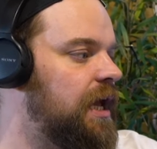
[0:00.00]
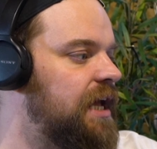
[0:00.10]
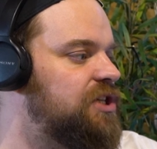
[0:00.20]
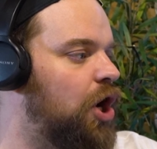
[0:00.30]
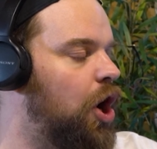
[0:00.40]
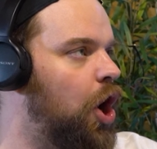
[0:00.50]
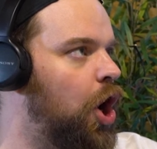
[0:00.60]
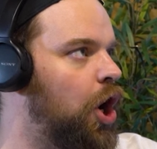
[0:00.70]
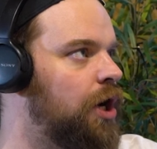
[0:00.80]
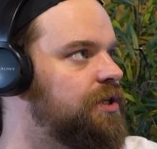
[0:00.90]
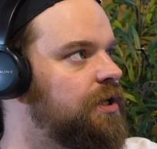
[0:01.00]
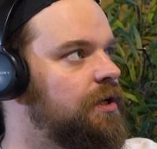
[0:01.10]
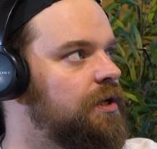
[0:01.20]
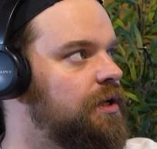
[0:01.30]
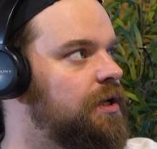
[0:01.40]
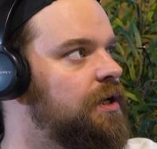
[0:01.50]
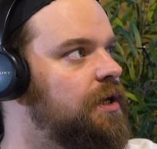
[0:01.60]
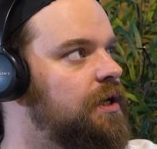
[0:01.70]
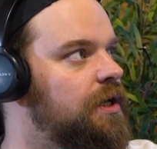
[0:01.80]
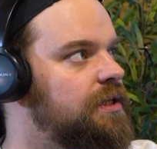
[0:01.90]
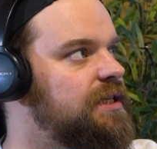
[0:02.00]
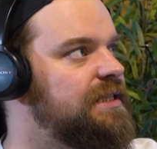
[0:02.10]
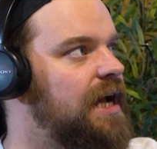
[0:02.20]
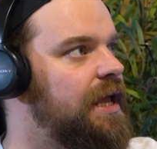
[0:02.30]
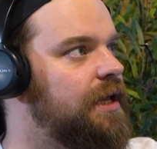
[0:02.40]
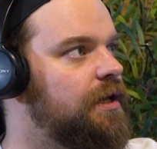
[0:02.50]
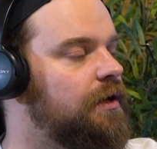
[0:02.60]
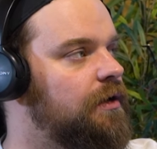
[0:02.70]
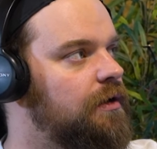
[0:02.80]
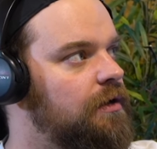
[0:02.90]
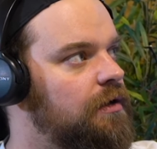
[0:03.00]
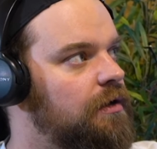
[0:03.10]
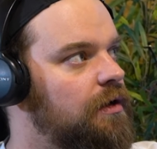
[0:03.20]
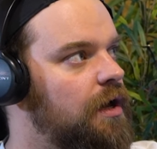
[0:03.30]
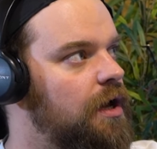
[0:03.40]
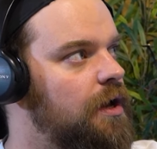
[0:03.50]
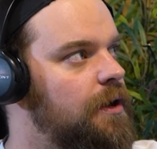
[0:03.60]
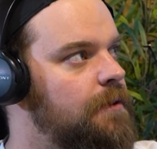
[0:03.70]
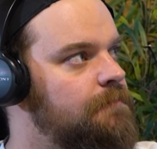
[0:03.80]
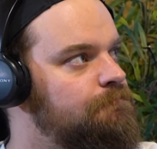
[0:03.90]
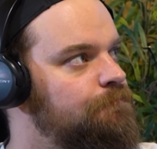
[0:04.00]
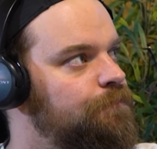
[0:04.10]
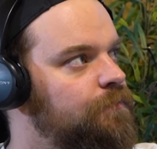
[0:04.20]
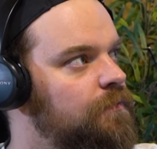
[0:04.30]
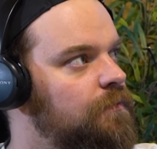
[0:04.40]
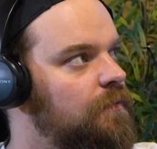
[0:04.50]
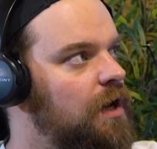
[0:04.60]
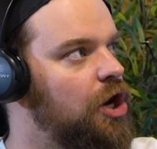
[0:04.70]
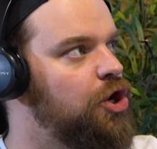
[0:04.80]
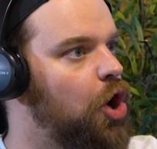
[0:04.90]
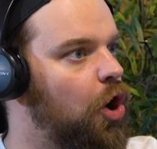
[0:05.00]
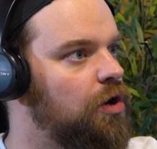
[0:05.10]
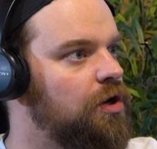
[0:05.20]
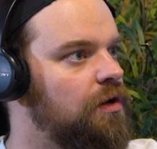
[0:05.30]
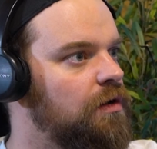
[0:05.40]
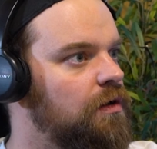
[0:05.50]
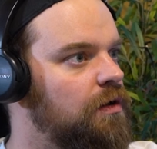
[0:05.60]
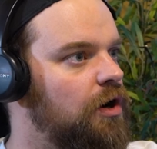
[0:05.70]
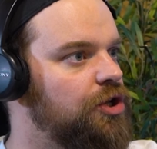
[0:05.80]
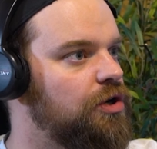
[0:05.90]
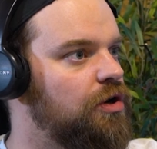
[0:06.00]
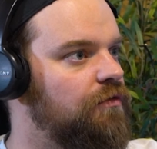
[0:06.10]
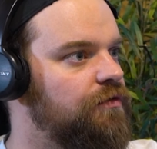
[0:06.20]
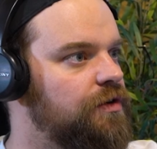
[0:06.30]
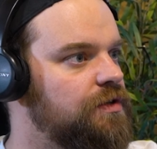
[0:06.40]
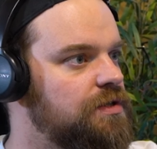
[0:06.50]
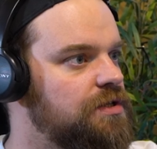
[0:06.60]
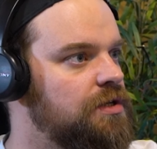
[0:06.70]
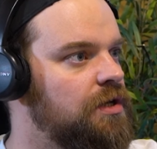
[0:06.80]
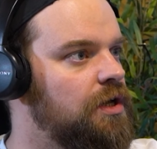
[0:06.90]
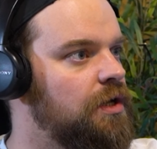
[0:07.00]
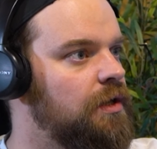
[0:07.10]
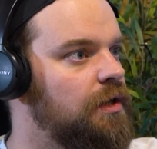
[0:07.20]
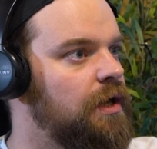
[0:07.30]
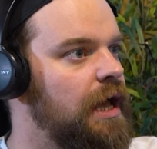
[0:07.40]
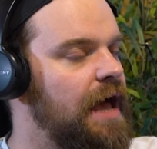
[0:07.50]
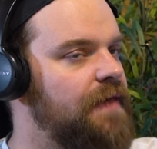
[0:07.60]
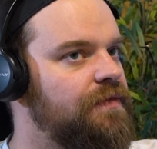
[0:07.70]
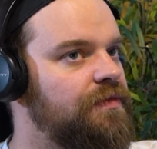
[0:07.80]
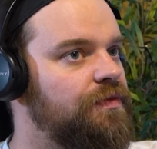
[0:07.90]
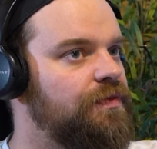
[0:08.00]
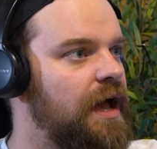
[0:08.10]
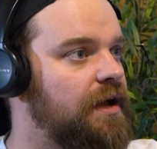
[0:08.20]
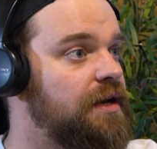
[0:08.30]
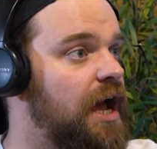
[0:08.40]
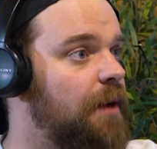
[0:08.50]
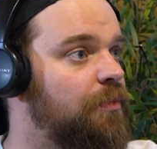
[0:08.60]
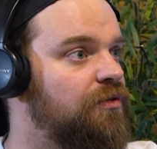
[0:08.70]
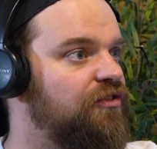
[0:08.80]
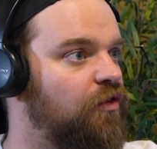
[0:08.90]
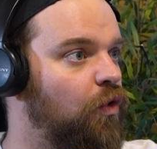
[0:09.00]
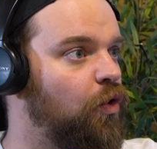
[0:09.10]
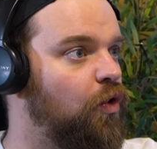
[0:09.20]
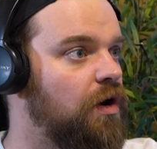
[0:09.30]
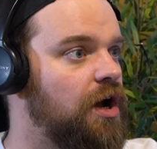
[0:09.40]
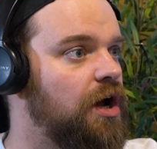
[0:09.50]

it's hard to take a knock on your confidence. And that can happen for,